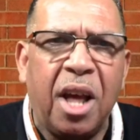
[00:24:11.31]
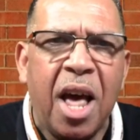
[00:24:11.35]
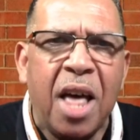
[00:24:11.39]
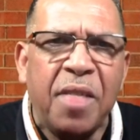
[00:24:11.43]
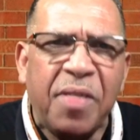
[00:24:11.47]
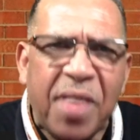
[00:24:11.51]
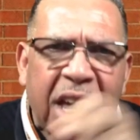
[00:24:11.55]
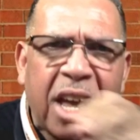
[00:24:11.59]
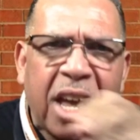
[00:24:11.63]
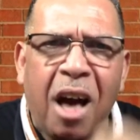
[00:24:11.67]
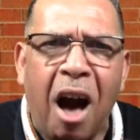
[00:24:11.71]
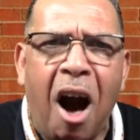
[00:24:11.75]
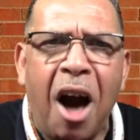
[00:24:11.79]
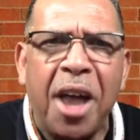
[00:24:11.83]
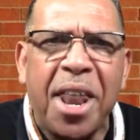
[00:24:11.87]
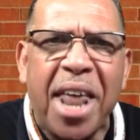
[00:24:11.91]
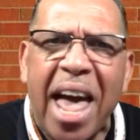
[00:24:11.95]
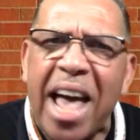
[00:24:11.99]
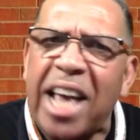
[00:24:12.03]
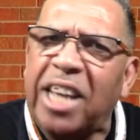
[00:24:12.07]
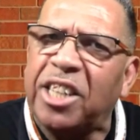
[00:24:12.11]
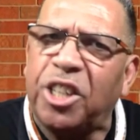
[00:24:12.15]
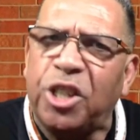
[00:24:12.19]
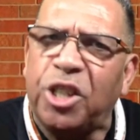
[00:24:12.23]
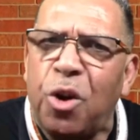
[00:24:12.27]
that God
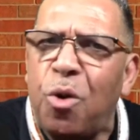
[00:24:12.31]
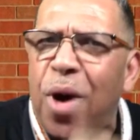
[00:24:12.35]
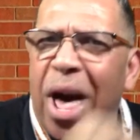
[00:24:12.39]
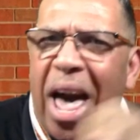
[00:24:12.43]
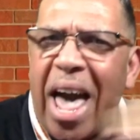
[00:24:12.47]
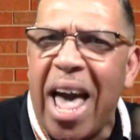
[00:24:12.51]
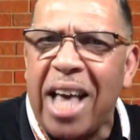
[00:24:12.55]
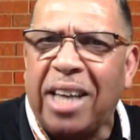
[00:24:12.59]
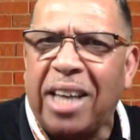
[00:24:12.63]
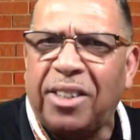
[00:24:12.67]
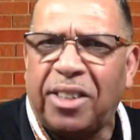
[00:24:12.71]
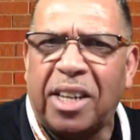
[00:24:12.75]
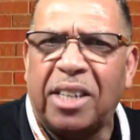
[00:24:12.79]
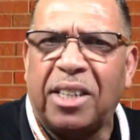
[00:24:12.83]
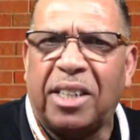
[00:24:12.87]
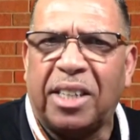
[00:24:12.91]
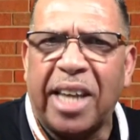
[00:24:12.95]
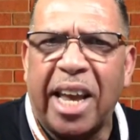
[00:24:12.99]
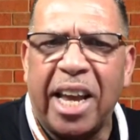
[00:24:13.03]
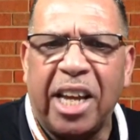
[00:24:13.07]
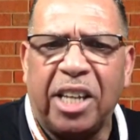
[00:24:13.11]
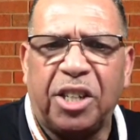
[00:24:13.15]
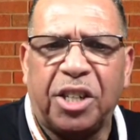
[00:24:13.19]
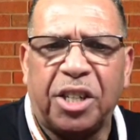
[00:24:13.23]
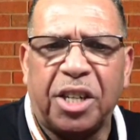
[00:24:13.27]
has no
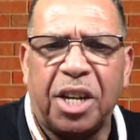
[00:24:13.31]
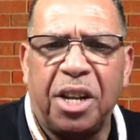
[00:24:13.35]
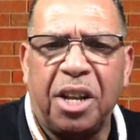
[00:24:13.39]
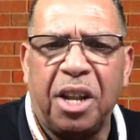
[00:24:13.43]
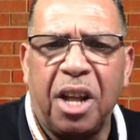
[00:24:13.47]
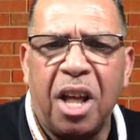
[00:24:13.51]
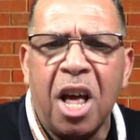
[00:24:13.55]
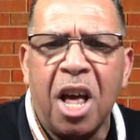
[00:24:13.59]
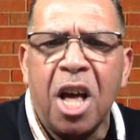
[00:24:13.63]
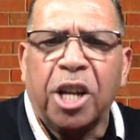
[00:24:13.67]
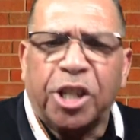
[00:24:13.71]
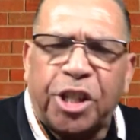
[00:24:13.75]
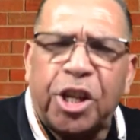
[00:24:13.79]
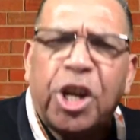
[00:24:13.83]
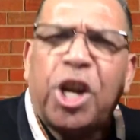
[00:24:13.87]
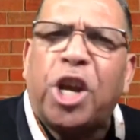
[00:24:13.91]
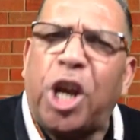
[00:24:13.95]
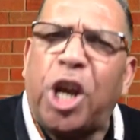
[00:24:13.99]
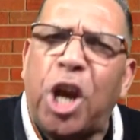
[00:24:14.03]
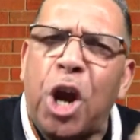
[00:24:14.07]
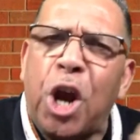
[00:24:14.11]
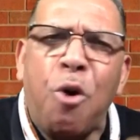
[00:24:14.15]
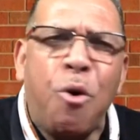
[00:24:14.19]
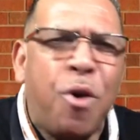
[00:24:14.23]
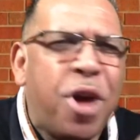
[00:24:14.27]
hesitation
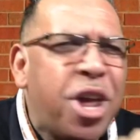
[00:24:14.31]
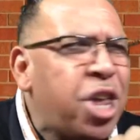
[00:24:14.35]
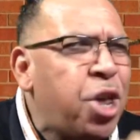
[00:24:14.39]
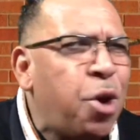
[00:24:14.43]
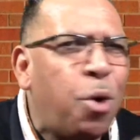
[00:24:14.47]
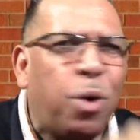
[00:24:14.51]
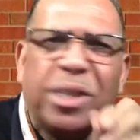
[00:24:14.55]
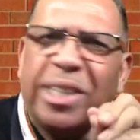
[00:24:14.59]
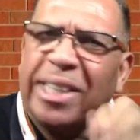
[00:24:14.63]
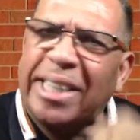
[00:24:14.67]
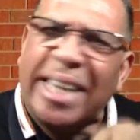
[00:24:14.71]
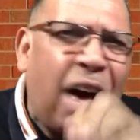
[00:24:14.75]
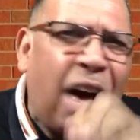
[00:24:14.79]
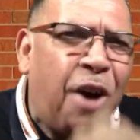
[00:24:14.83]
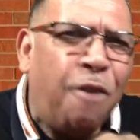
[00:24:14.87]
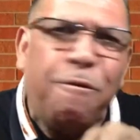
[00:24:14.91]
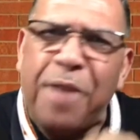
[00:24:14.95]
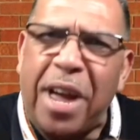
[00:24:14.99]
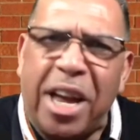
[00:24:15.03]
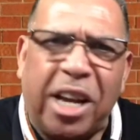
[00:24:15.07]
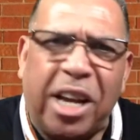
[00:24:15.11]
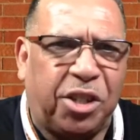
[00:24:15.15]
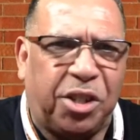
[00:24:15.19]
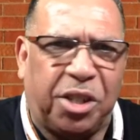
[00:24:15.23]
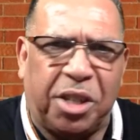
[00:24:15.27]
securing your
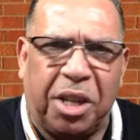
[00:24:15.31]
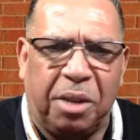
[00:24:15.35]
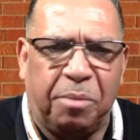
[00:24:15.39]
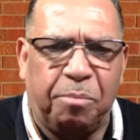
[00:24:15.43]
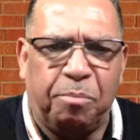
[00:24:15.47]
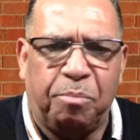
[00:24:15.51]
salvation.